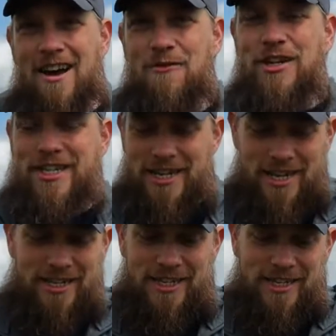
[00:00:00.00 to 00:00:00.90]
which
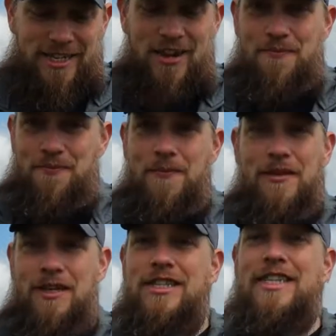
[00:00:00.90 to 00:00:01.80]
is
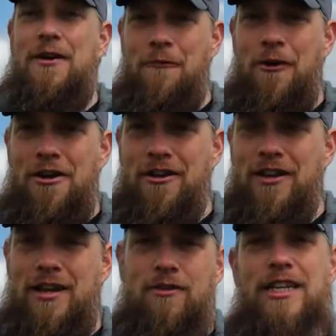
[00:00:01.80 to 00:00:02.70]

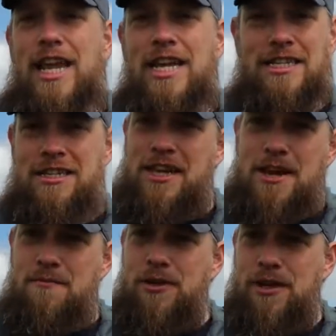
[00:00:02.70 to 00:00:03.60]
different. It's the
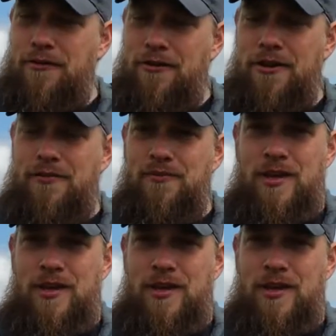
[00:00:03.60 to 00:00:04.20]
same but different.